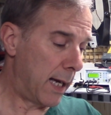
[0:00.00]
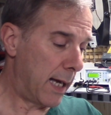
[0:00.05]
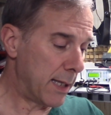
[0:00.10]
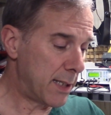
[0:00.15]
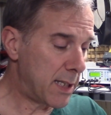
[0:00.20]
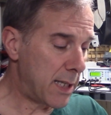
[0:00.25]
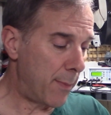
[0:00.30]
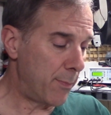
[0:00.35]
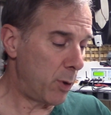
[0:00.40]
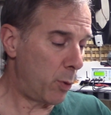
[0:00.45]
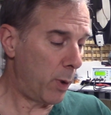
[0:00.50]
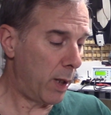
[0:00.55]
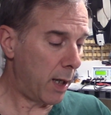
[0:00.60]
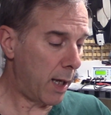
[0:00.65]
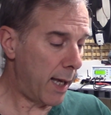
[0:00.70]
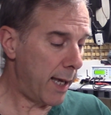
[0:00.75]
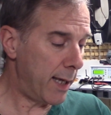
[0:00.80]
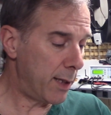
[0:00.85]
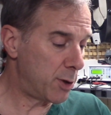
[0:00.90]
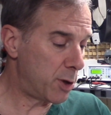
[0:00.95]
Some that we
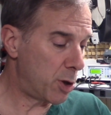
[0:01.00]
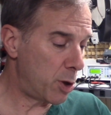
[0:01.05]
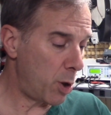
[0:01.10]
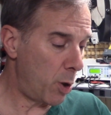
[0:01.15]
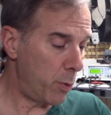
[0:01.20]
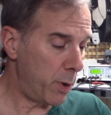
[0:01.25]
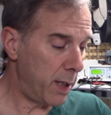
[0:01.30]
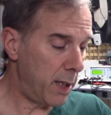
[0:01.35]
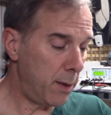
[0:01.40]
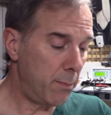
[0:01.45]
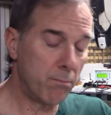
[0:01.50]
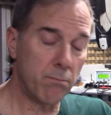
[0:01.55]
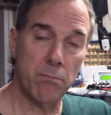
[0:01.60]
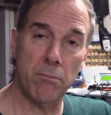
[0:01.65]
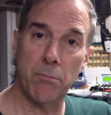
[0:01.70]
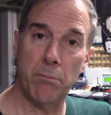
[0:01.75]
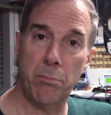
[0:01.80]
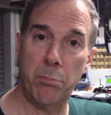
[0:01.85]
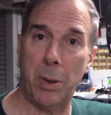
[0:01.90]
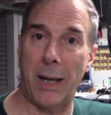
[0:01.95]
like: Sony,
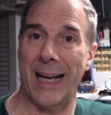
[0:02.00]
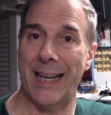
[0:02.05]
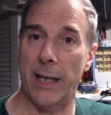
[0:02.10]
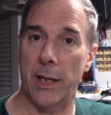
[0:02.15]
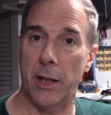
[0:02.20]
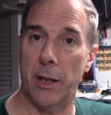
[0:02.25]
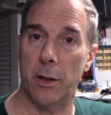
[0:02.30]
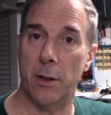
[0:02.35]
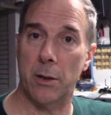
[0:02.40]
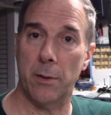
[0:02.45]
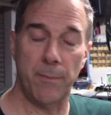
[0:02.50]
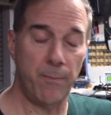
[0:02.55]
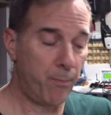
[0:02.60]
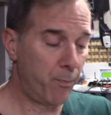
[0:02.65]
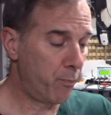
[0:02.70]
Pioneer,